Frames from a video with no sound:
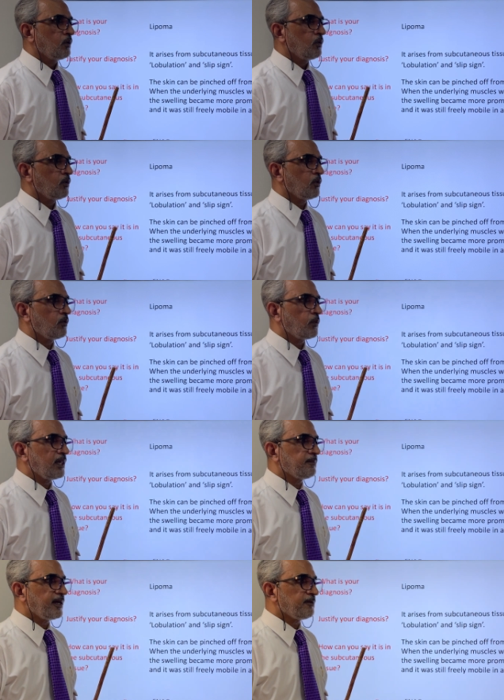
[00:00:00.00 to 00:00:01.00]
Oh,
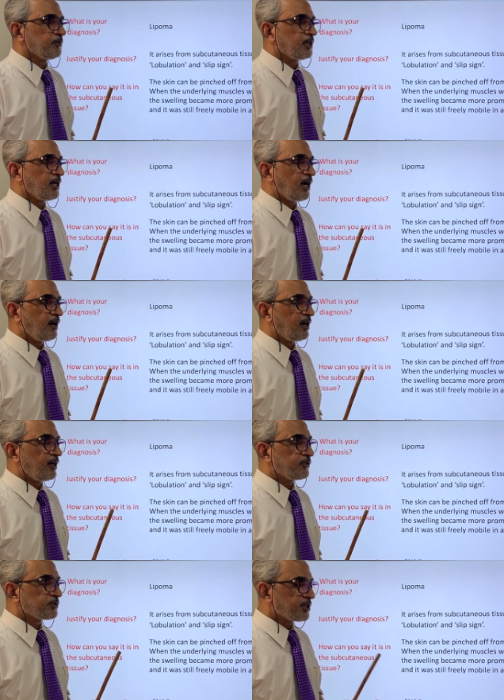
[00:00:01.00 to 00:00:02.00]
well, ma'am,
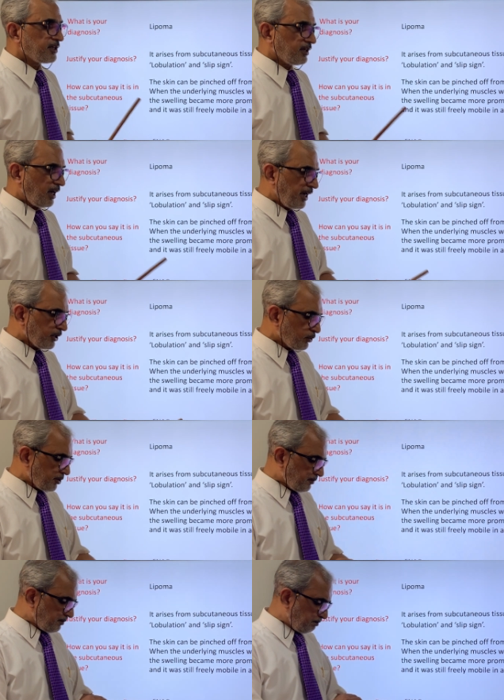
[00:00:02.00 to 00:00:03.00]
you see, I
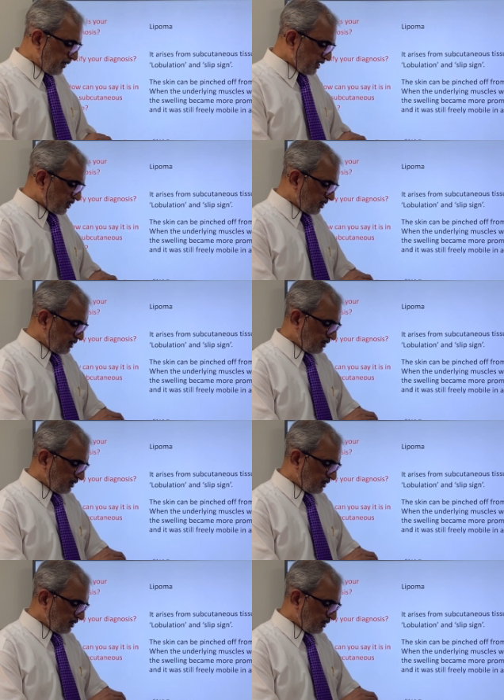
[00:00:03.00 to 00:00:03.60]
could pinch